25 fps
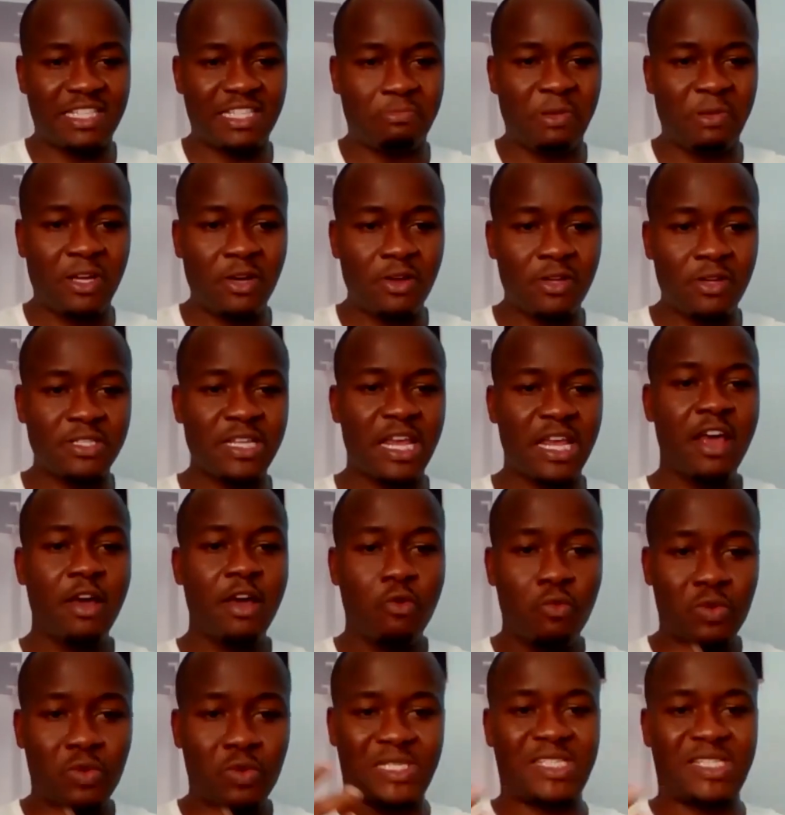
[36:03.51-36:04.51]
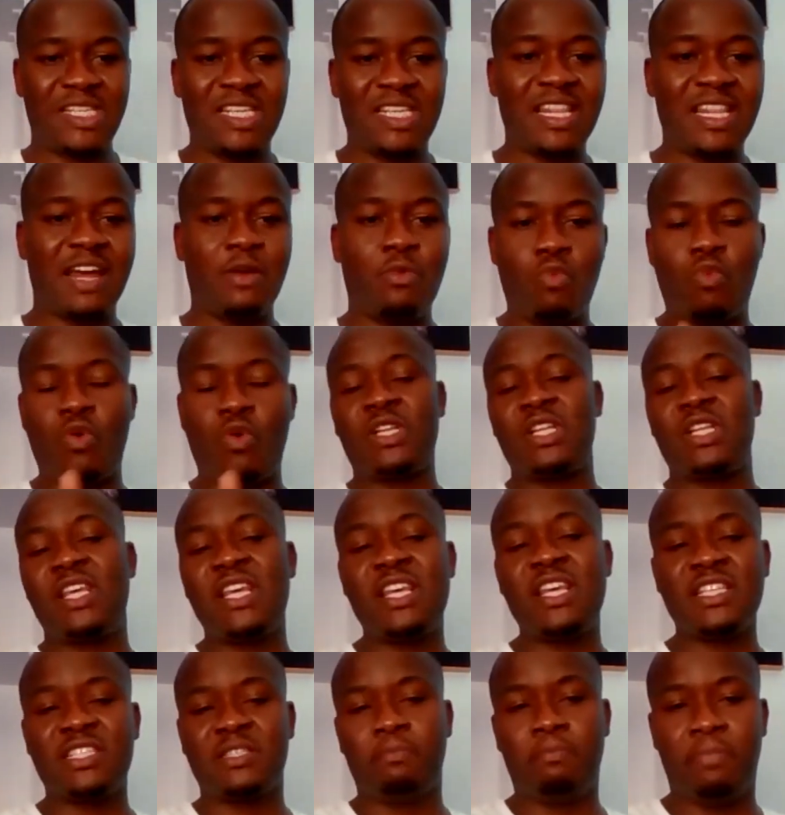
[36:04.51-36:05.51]
It's because we see that what
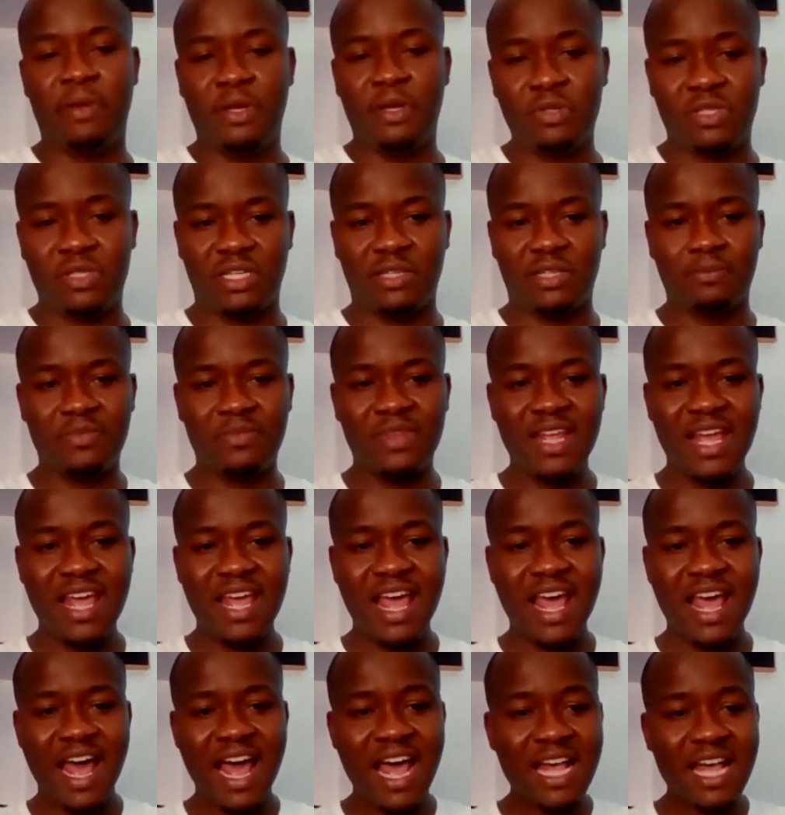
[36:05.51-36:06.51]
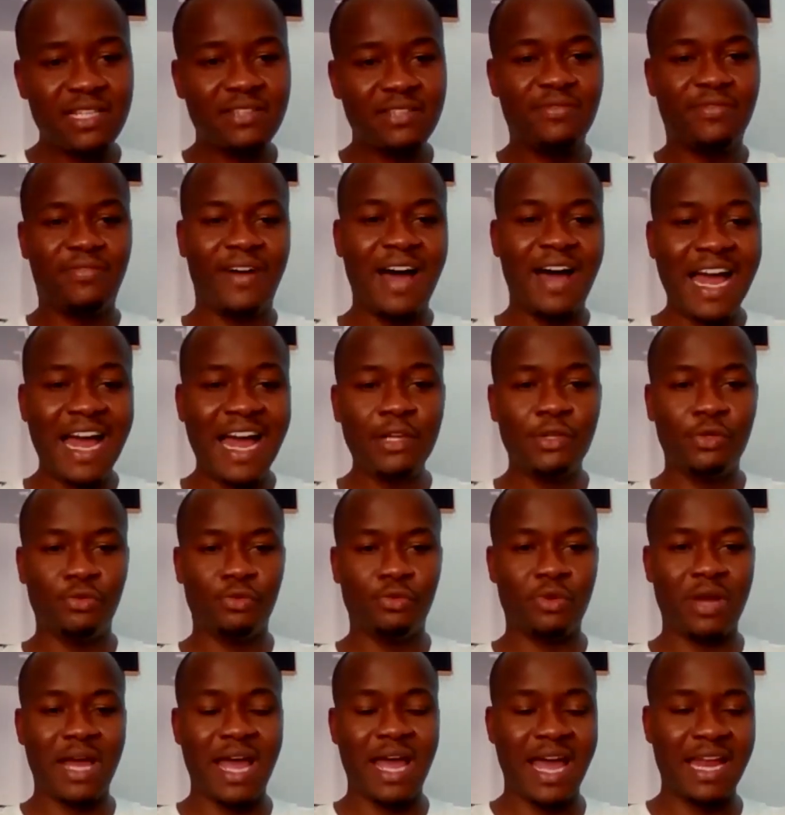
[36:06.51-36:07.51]
he is building has
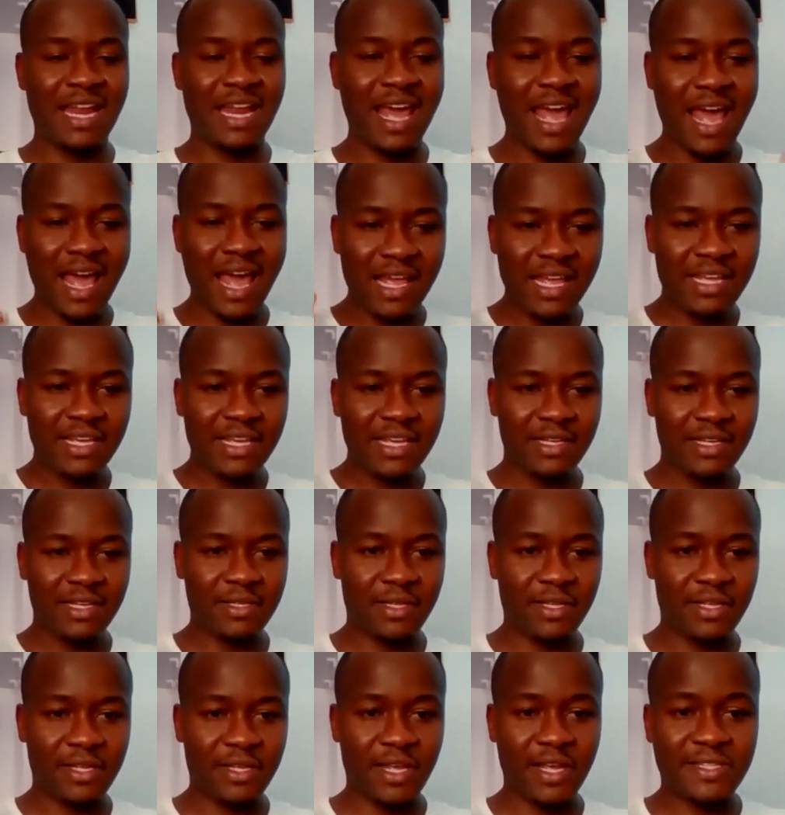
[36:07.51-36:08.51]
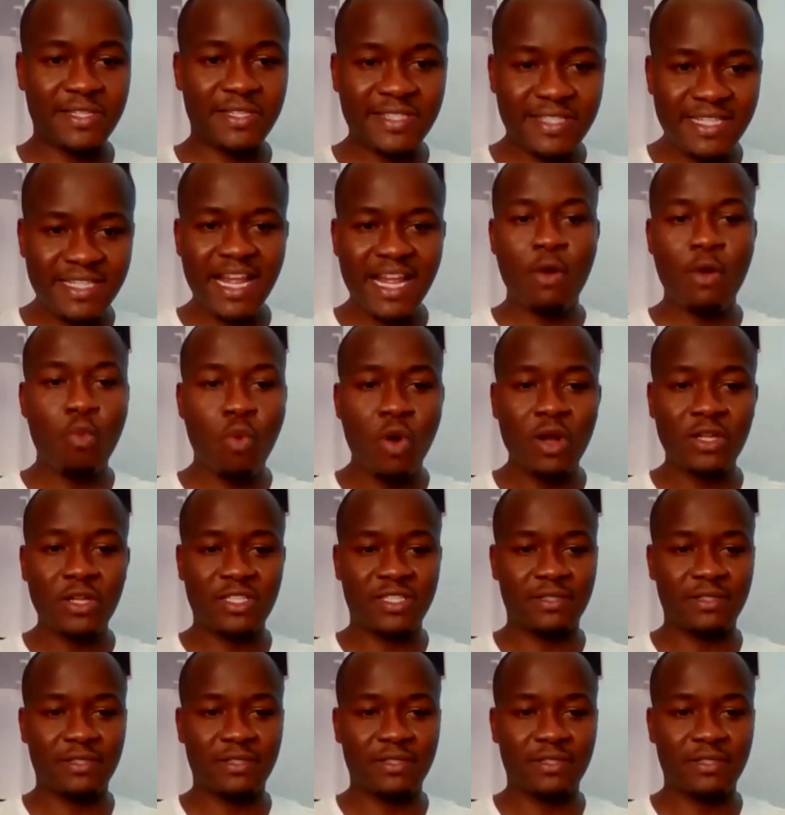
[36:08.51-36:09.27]
value, and it's now